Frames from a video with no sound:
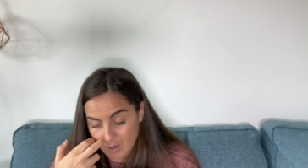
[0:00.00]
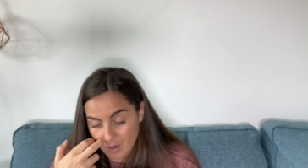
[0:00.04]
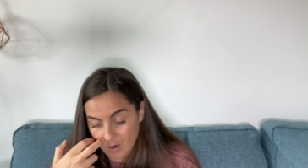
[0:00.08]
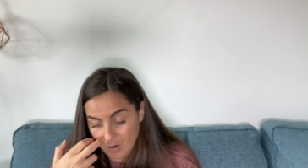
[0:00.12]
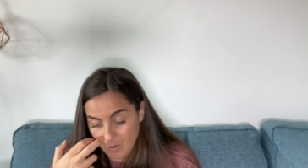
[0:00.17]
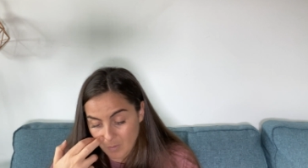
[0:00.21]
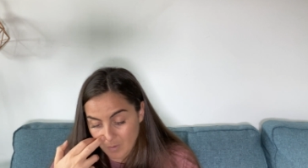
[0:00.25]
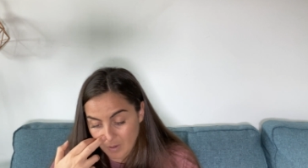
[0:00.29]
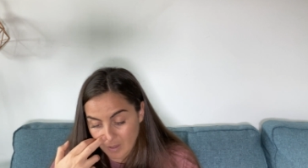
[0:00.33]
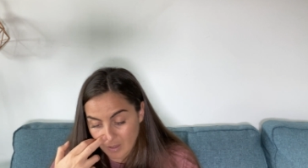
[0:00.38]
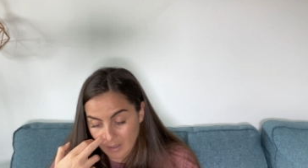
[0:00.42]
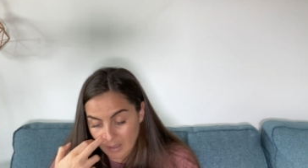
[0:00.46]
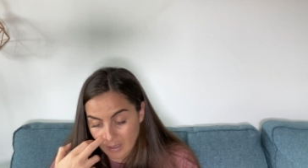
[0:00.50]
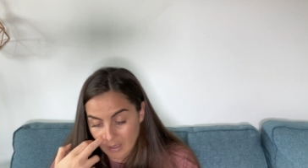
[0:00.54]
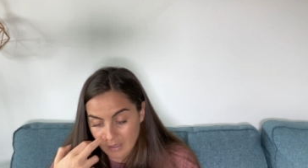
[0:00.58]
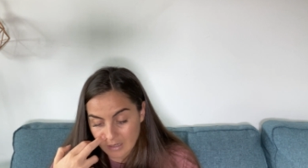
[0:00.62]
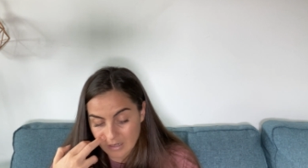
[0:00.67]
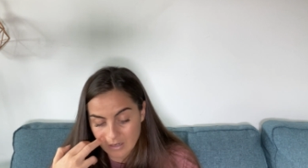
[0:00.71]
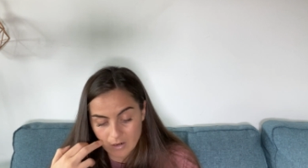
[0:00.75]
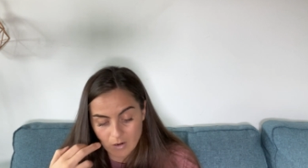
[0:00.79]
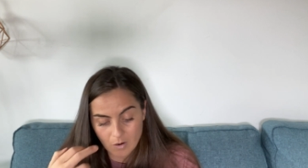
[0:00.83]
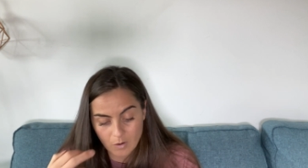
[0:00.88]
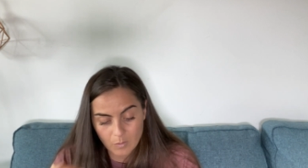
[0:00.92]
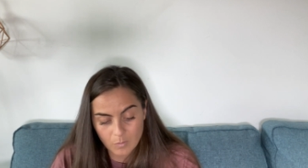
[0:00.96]
going, and
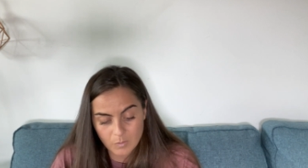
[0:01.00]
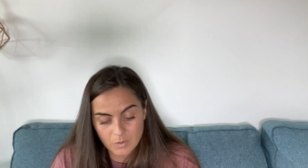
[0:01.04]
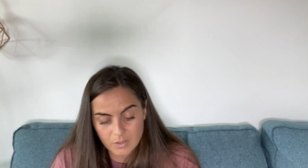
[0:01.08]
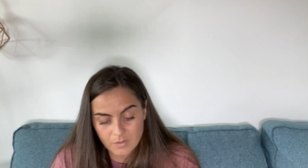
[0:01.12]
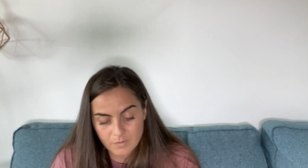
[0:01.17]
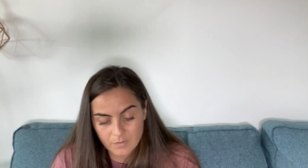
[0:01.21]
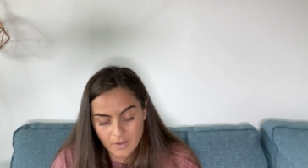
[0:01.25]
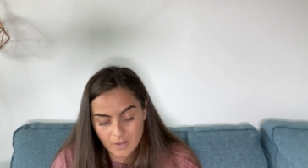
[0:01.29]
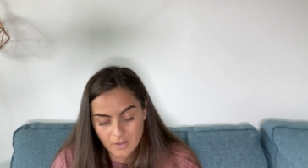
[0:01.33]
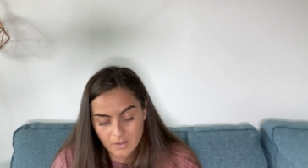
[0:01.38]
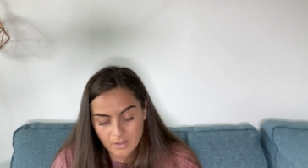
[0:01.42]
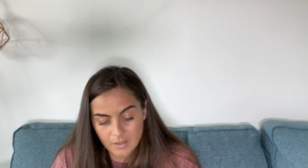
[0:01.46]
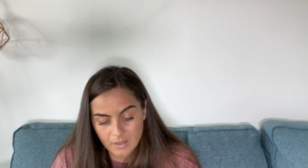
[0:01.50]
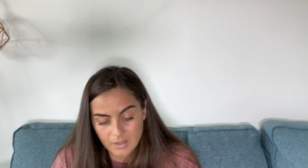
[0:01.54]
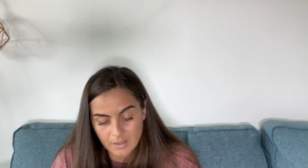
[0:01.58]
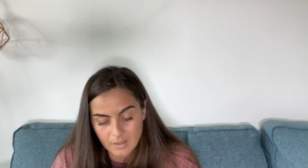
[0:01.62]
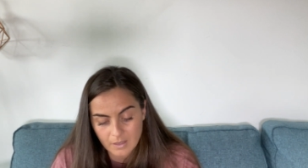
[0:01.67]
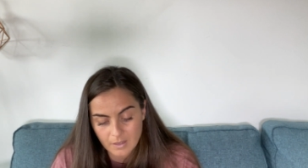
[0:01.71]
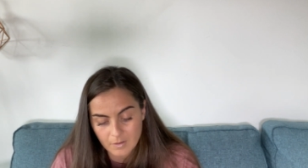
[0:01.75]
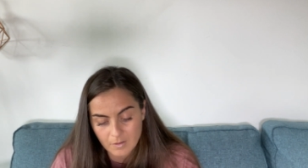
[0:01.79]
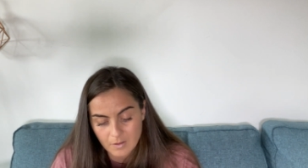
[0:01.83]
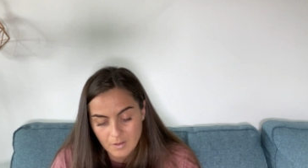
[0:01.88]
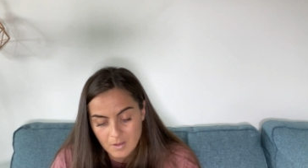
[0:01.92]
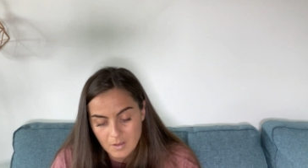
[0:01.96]
it almost felt like
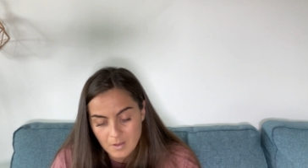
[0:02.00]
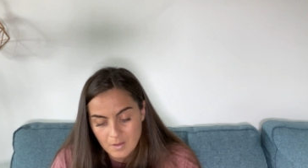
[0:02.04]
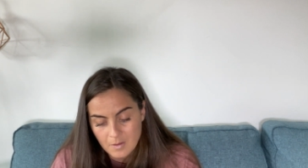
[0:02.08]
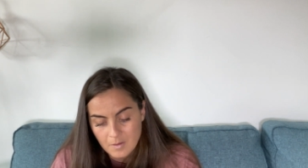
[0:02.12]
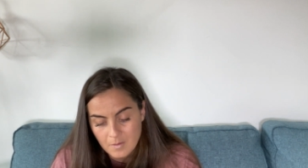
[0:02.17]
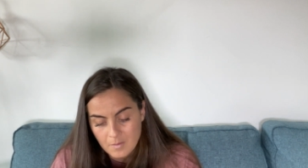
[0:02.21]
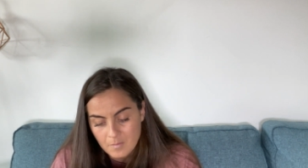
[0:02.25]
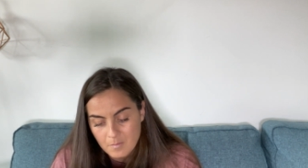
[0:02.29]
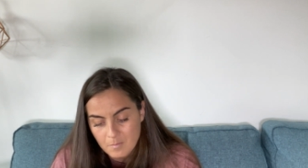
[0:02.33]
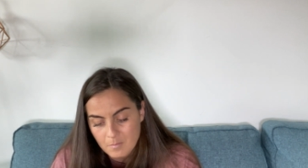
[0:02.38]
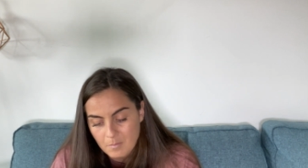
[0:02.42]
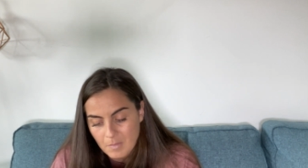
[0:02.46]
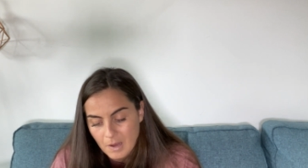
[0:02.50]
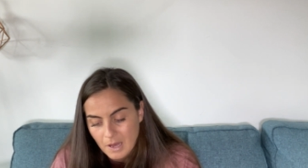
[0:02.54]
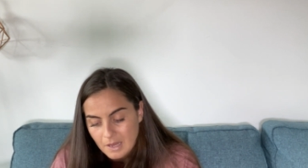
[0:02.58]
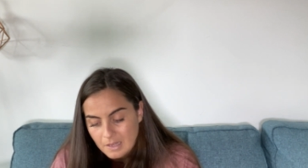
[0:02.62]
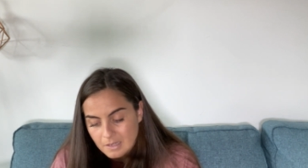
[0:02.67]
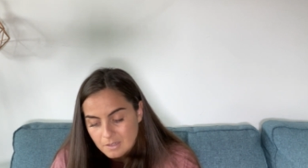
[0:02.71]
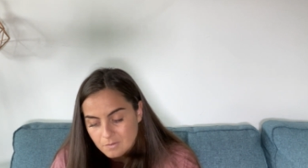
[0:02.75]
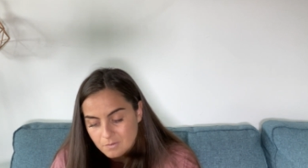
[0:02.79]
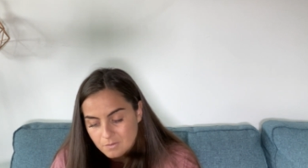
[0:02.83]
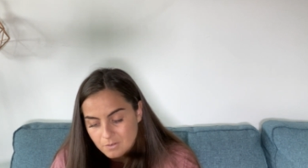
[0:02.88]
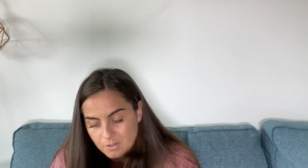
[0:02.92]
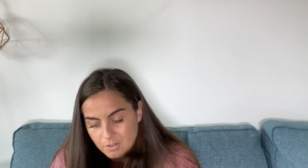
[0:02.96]
a
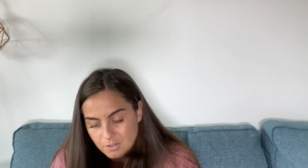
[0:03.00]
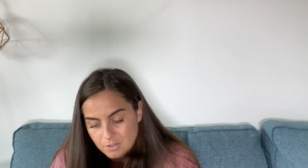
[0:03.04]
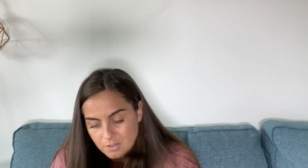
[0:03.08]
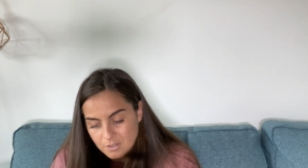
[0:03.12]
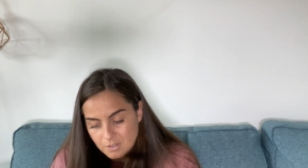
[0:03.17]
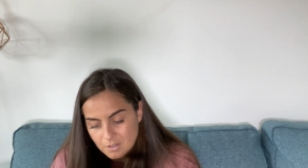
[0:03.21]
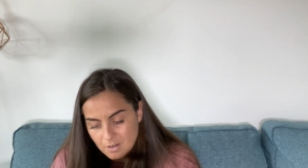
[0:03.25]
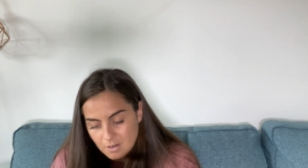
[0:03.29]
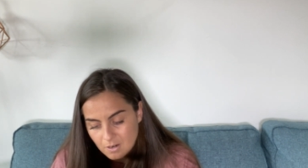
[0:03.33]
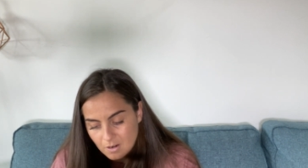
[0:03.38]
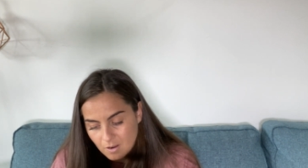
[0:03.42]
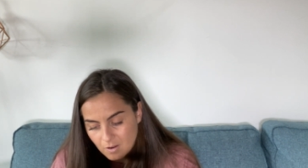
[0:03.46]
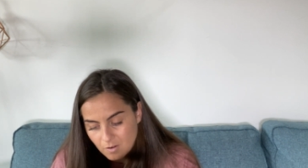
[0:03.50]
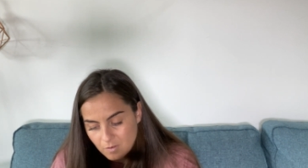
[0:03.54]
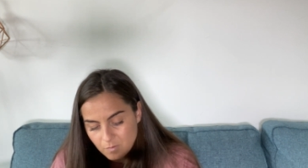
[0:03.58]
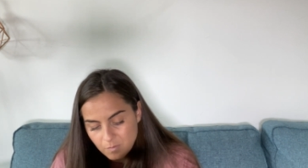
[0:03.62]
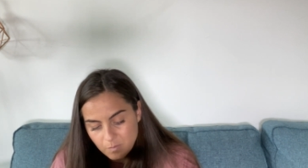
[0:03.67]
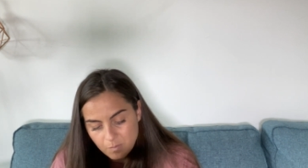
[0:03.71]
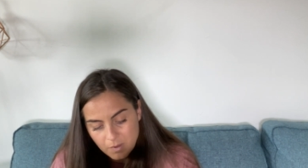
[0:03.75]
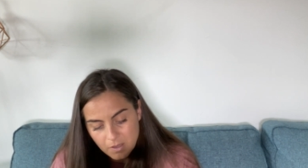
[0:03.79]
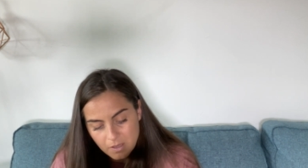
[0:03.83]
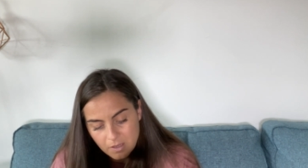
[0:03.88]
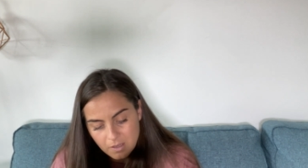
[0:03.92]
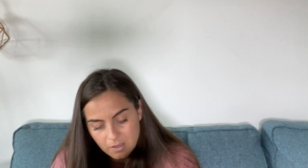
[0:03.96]
mild version of
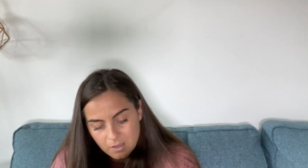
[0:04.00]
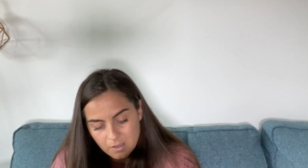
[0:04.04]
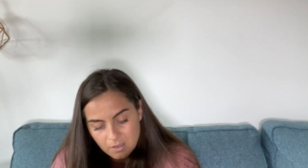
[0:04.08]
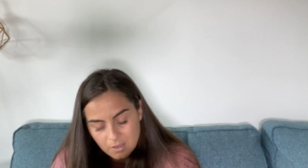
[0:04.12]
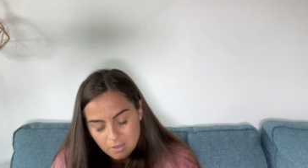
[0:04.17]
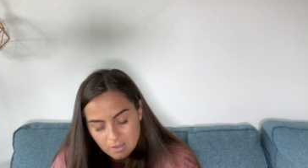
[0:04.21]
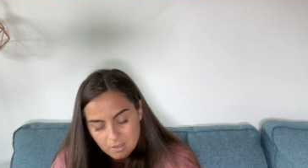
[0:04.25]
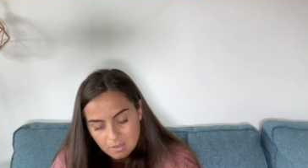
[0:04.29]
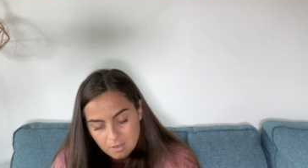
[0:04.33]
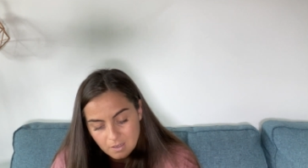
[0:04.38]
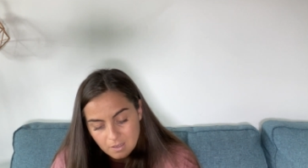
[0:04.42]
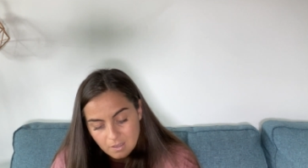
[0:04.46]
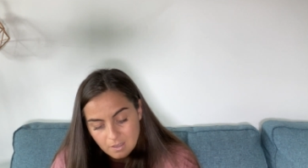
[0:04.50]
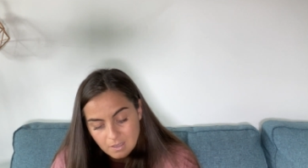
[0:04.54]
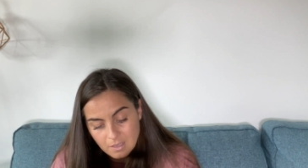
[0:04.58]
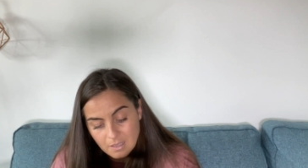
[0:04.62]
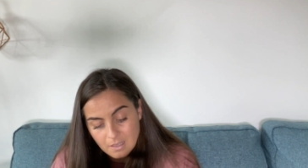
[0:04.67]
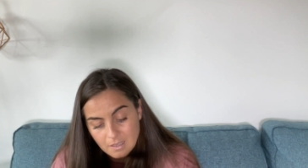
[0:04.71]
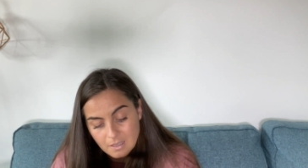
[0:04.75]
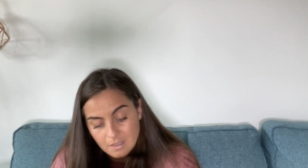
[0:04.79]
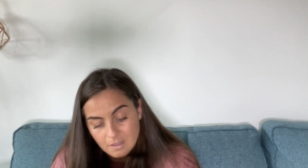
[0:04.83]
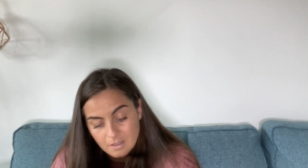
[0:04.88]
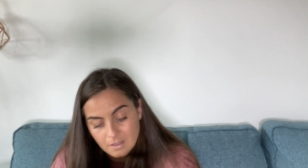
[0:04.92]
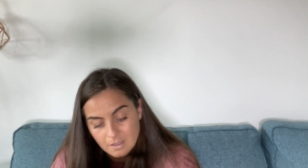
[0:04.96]
being in a
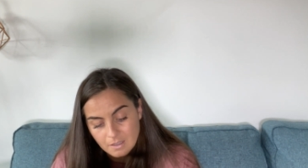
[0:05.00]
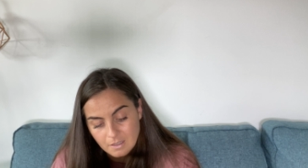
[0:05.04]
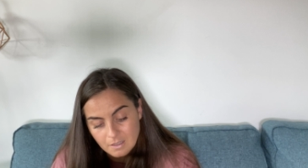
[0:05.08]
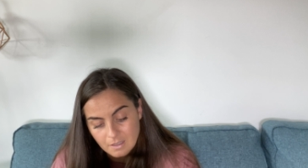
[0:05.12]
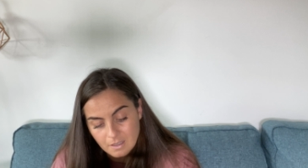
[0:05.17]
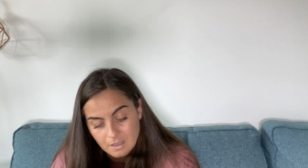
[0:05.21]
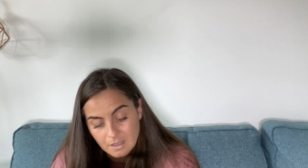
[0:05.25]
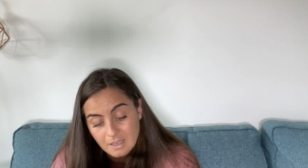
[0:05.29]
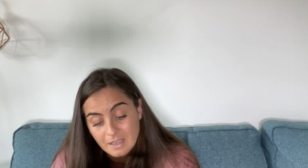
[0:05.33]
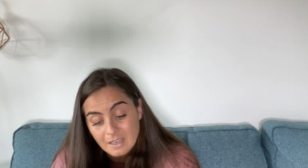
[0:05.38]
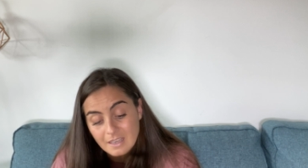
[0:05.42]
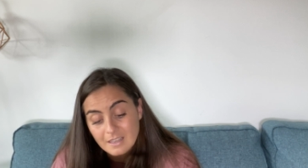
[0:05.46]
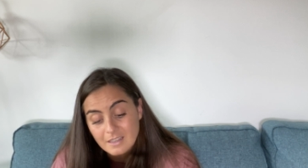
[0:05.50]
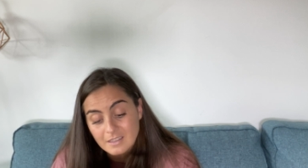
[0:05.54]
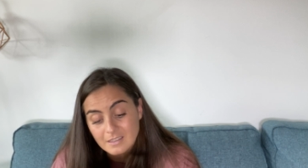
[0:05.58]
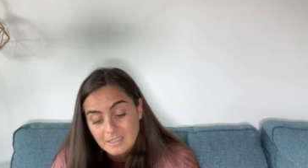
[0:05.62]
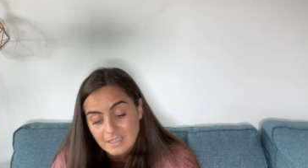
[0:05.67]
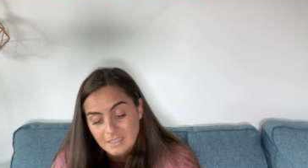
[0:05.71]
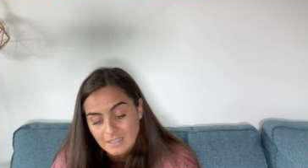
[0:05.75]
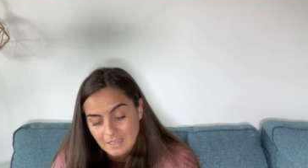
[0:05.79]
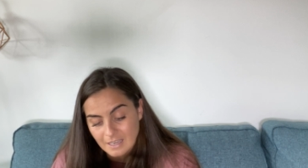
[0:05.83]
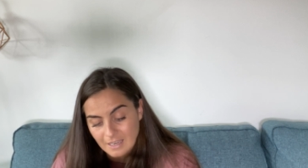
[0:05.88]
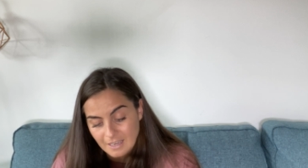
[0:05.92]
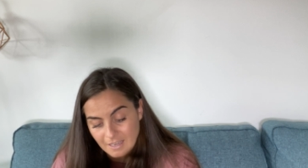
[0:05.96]
healing
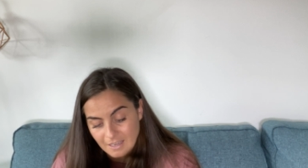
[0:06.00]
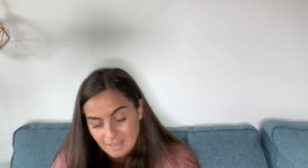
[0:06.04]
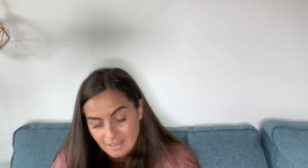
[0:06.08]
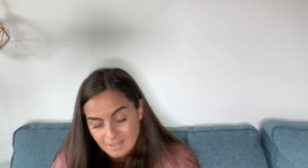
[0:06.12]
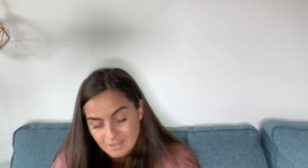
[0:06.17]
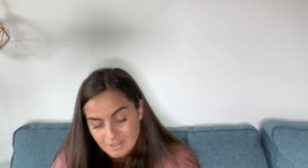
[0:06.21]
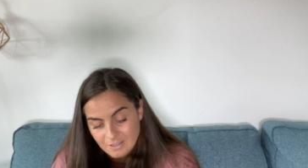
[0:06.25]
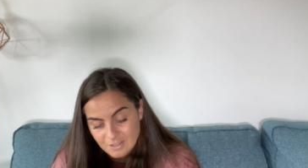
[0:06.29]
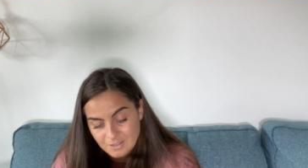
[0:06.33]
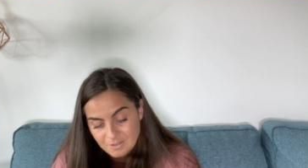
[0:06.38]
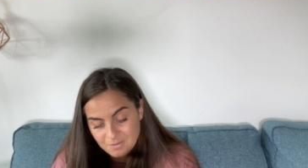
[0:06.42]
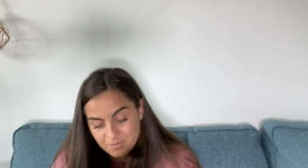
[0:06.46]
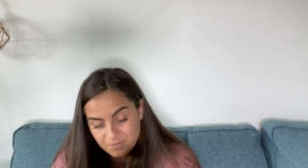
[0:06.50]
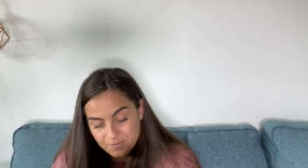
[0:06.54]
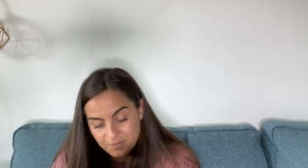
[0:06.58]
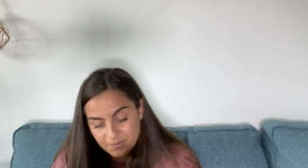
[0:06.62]
healy cage.